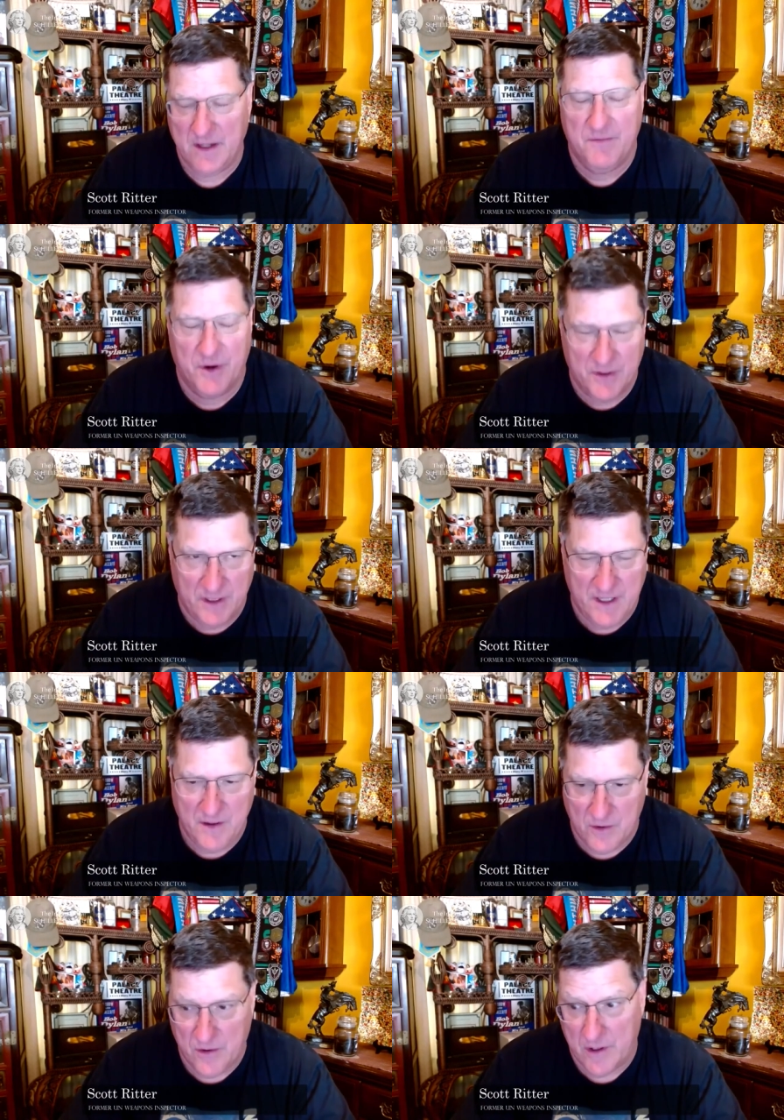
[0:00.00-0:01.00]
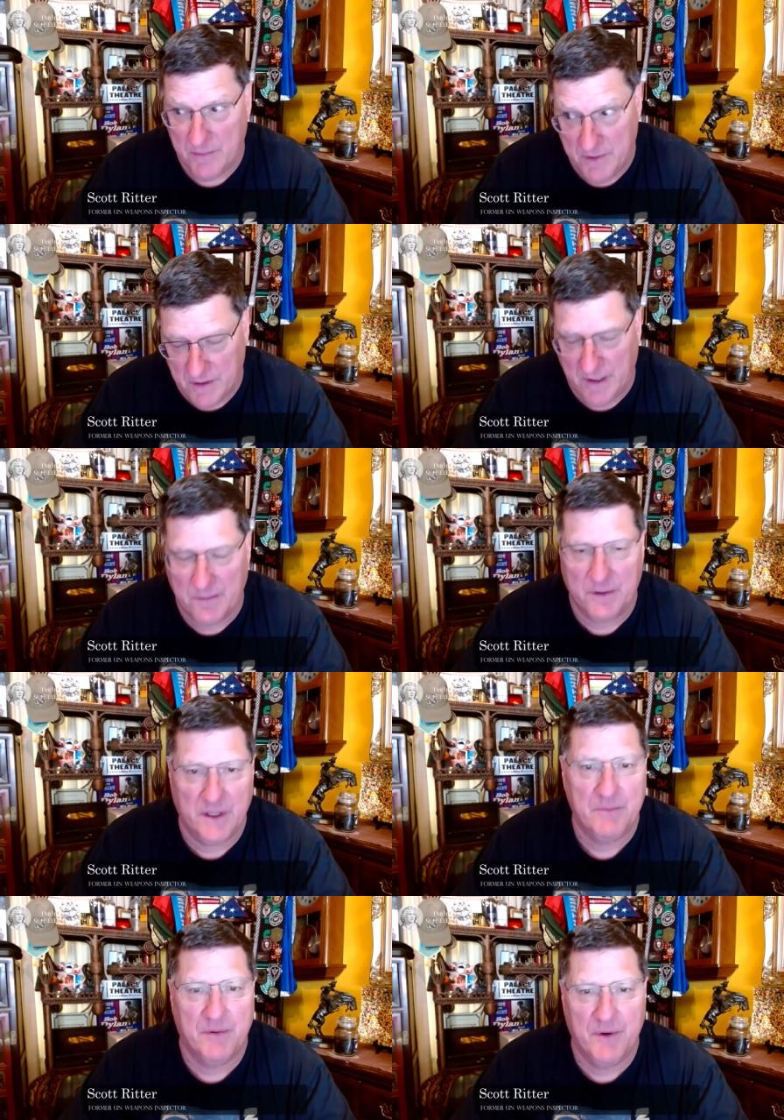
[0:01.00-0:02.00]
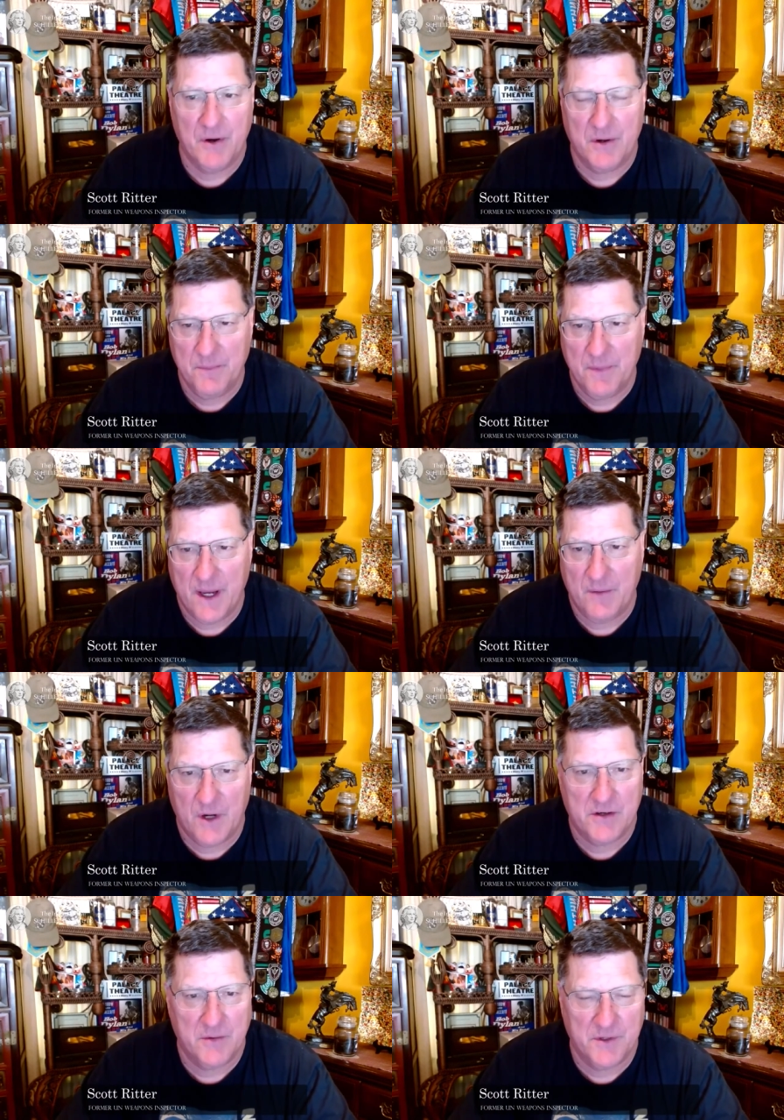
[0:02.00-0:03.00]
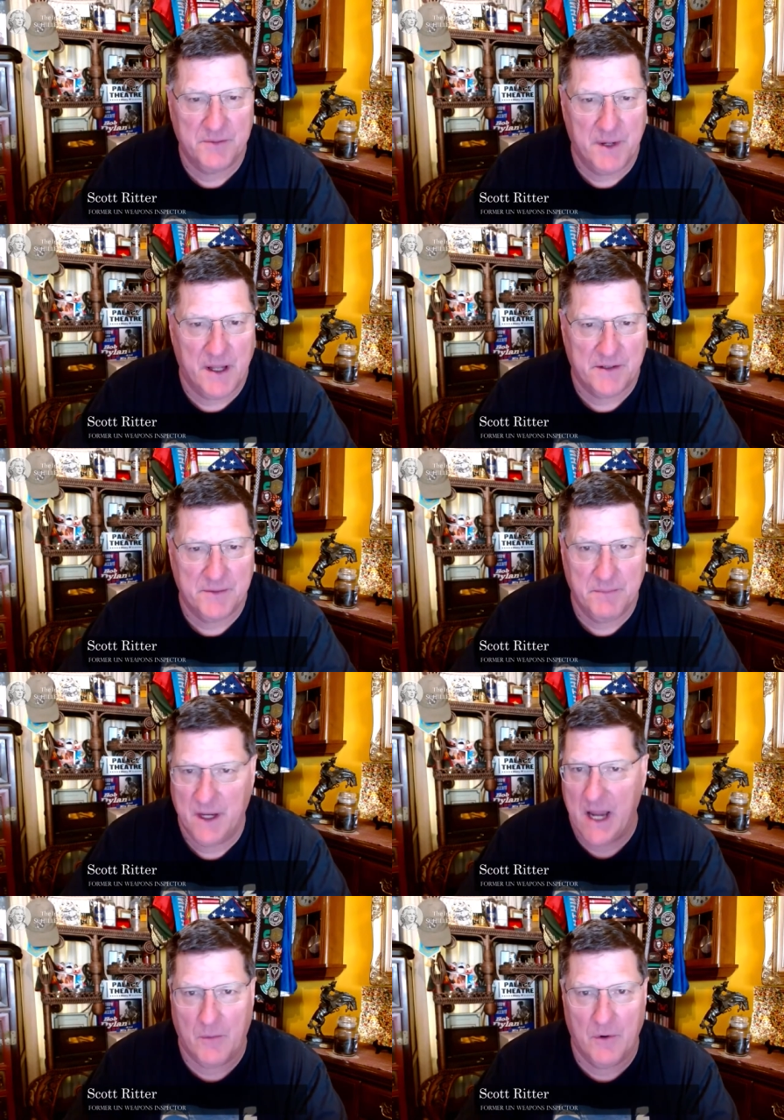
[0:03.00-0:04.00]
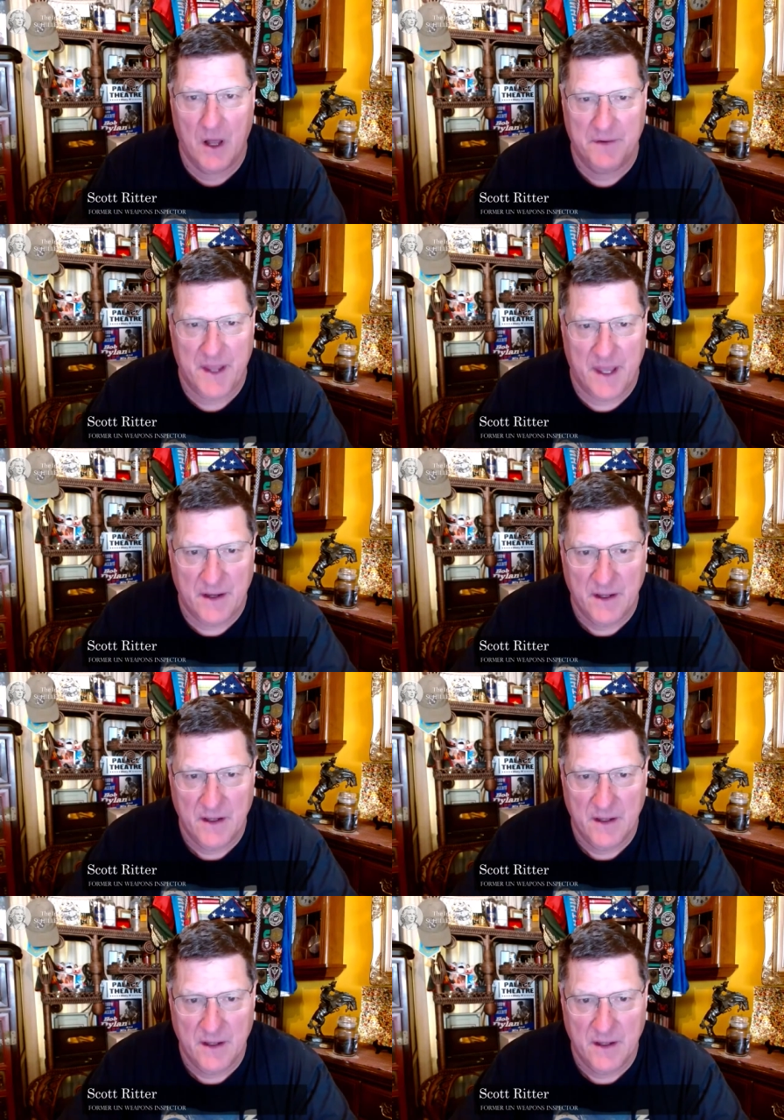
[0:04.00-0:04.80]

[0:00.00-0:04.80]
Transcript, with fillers: inadvertently or deliberately provoke a Russian response. And now we're all dead.